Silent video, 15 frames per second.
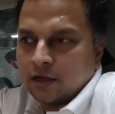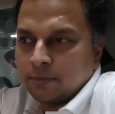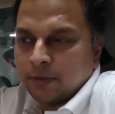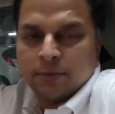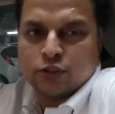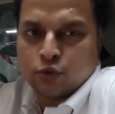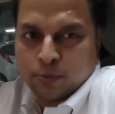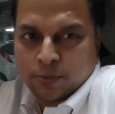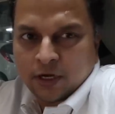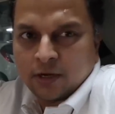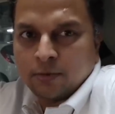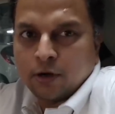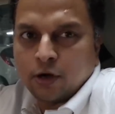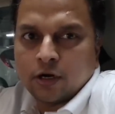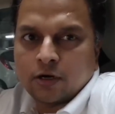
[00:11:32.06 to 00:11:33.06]
Superb
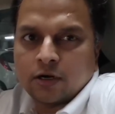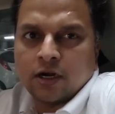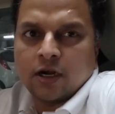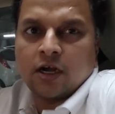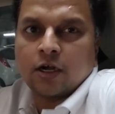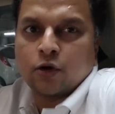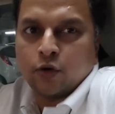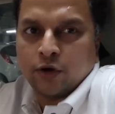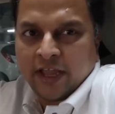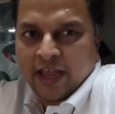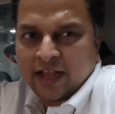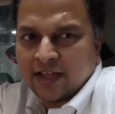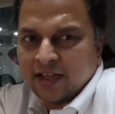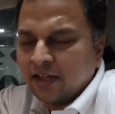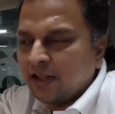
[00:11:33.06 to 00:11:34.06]
or Kodiaq,
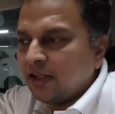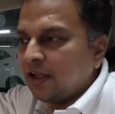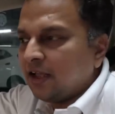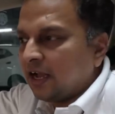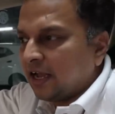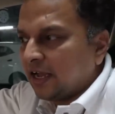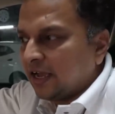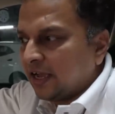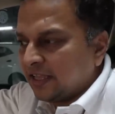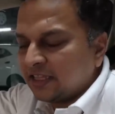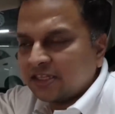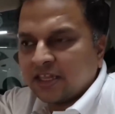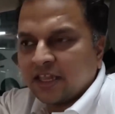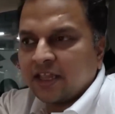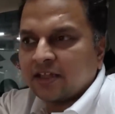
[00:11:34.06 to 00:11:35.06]
I
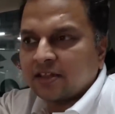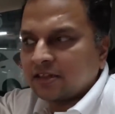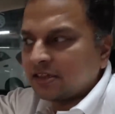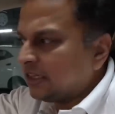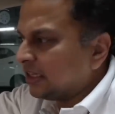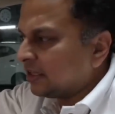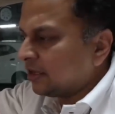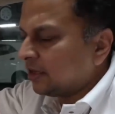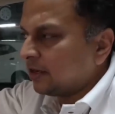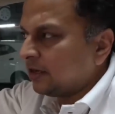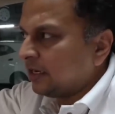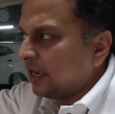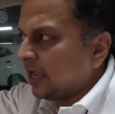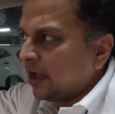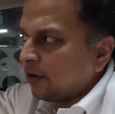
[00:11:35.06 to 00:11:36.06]
think
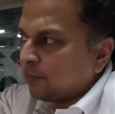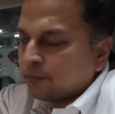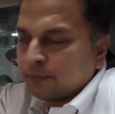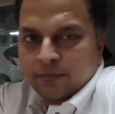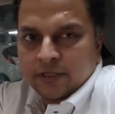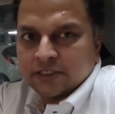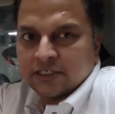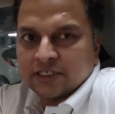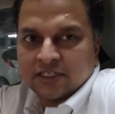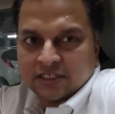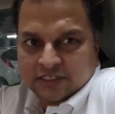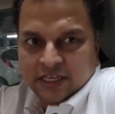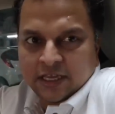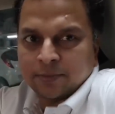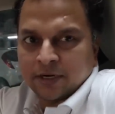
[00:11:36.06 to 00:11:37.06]
now is in the
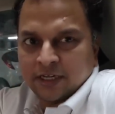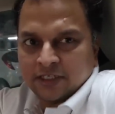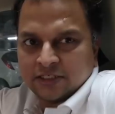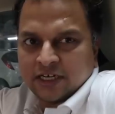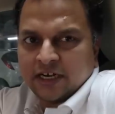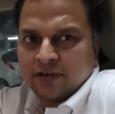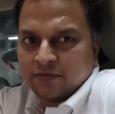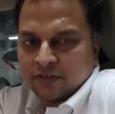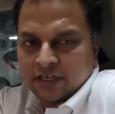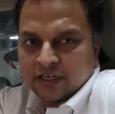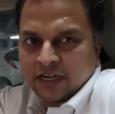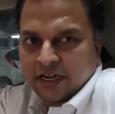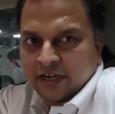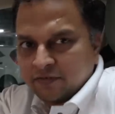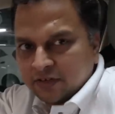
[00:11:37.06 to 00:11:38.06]
same range, right? With the kind
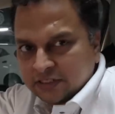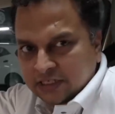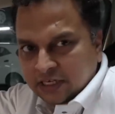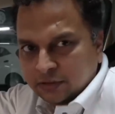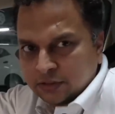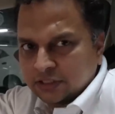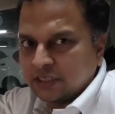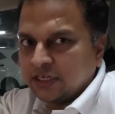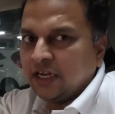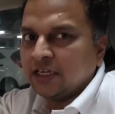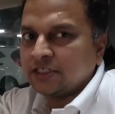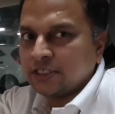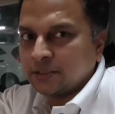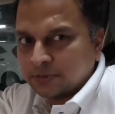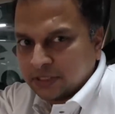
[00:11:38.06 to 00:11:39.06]
of discounts the
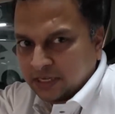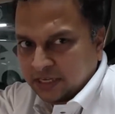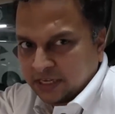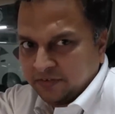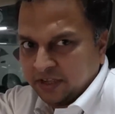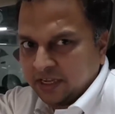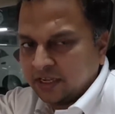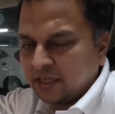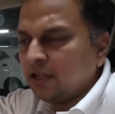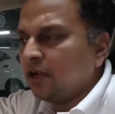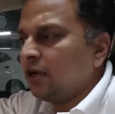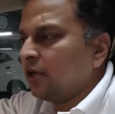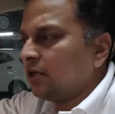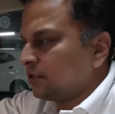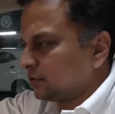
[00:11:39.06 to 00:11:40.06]
dealerships are giving.
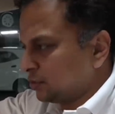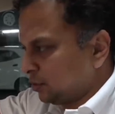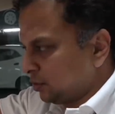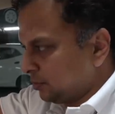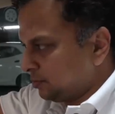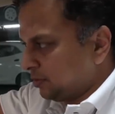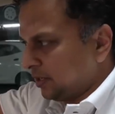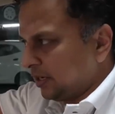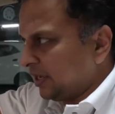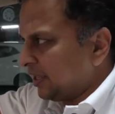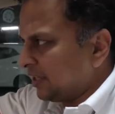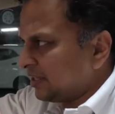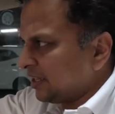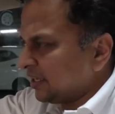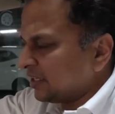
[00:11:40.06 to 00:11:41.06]
So I
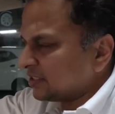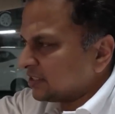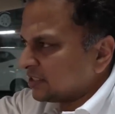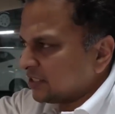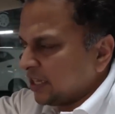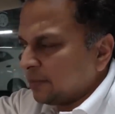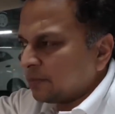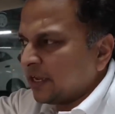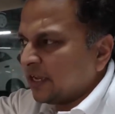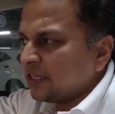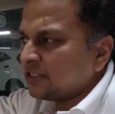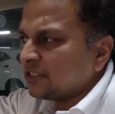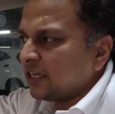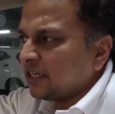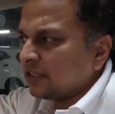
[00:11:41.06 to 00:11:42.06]
think it's in same range,
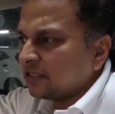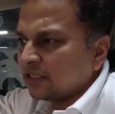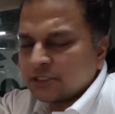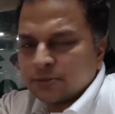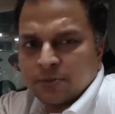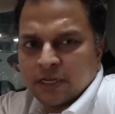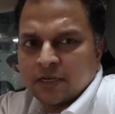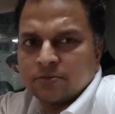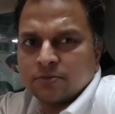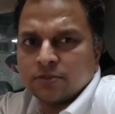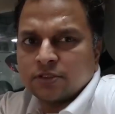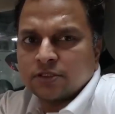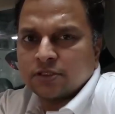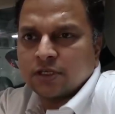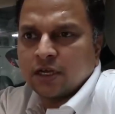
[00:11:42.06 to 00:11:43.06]
and this becomes
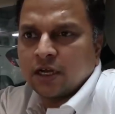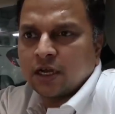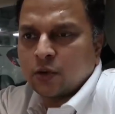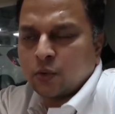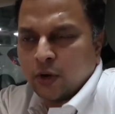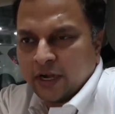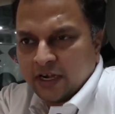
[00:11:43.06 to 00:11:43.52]
quite